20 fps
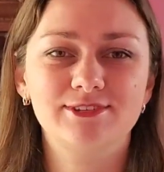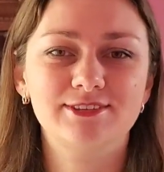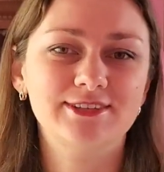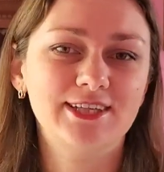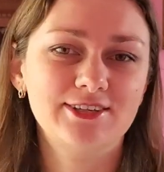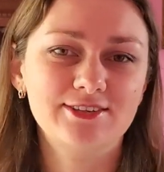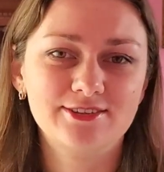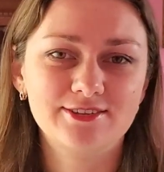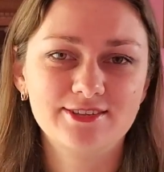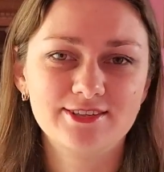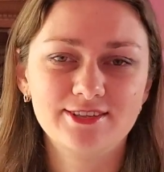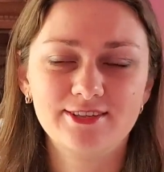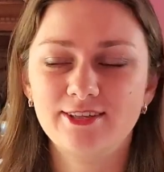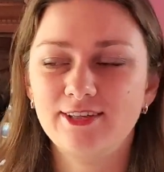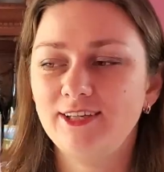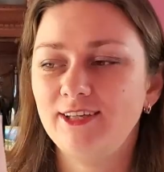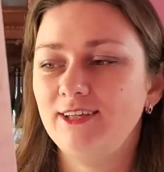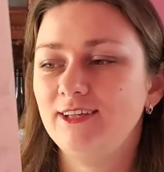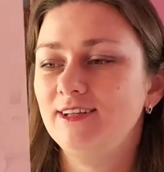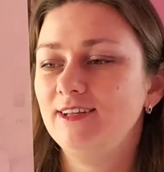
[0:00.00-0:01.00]
letters in
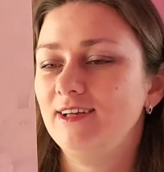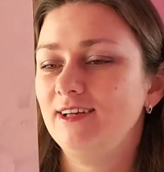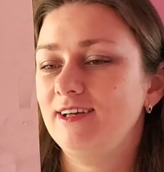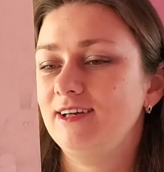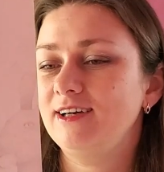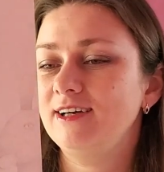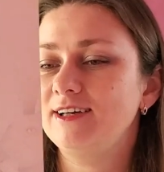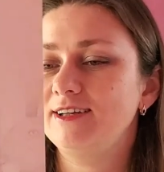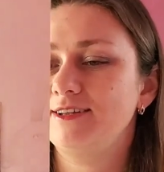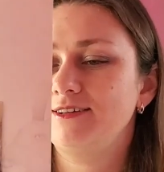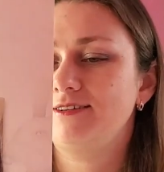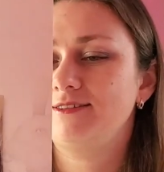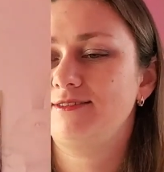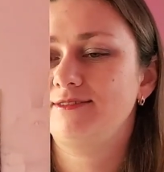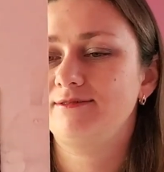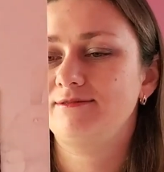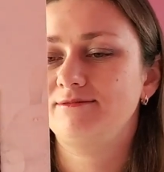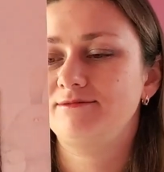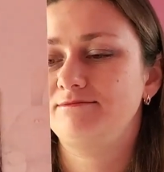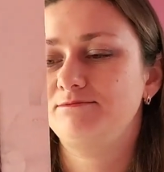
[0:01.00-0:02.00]
it and
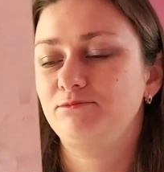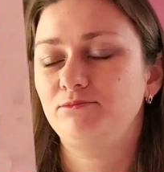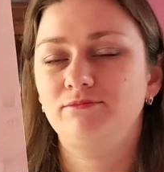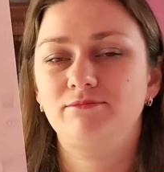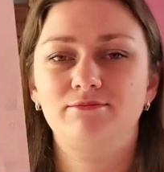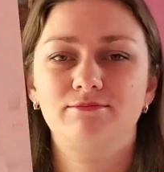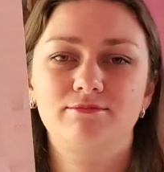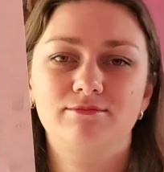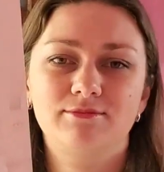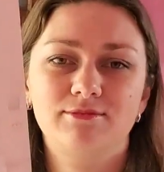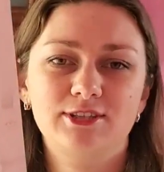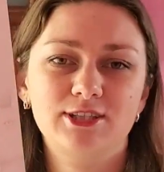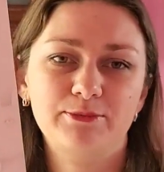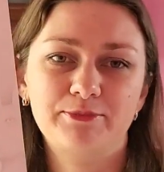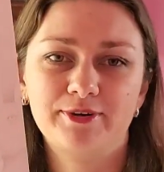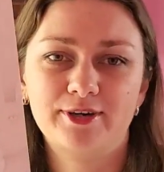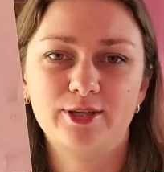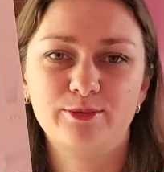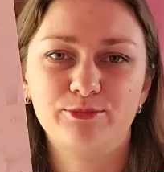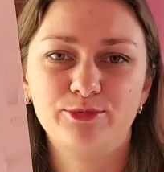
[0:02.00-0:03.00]

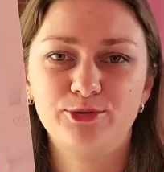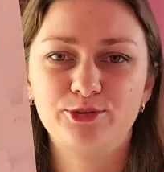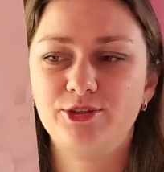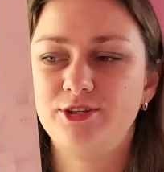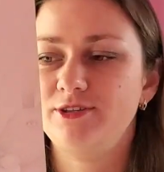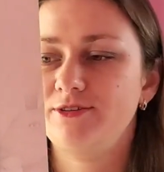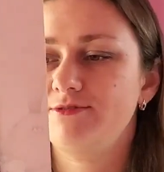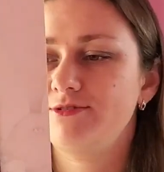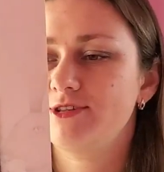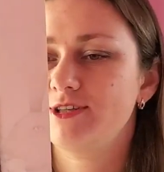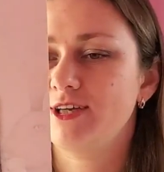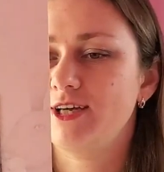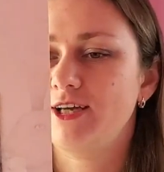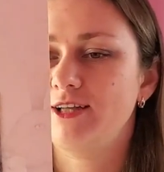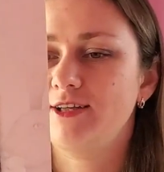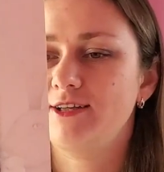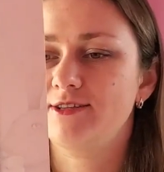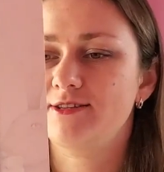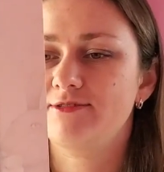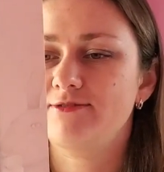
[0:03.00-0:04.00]
separate motifs,
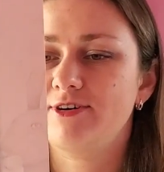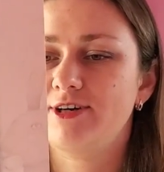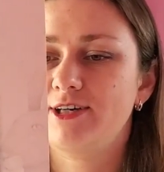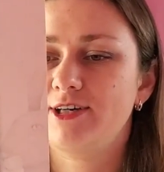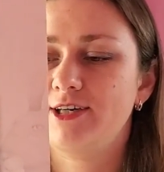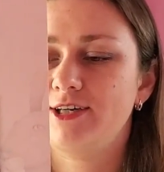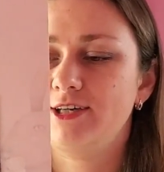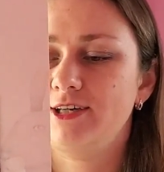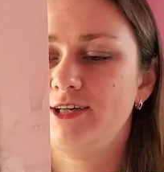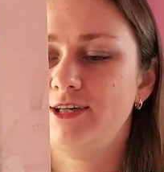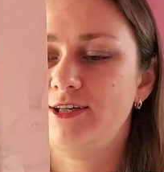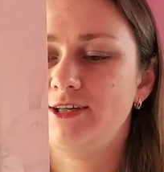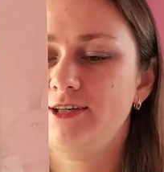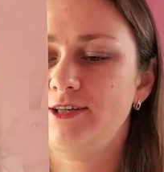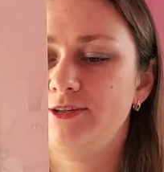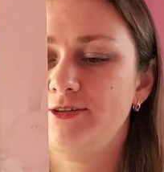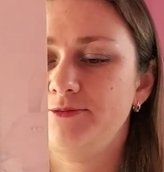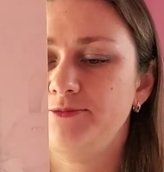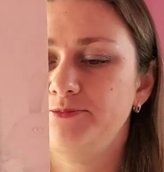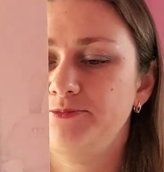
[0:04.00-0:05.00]
and it's
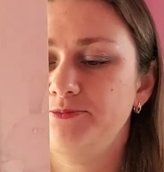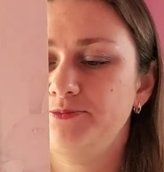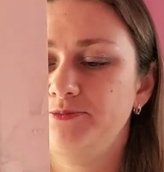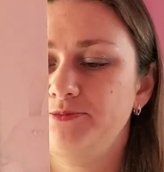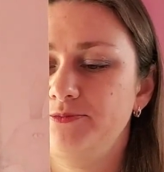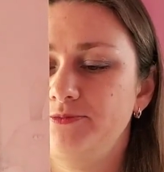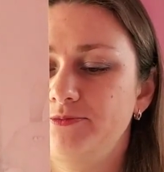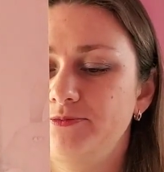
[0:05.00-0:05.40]
very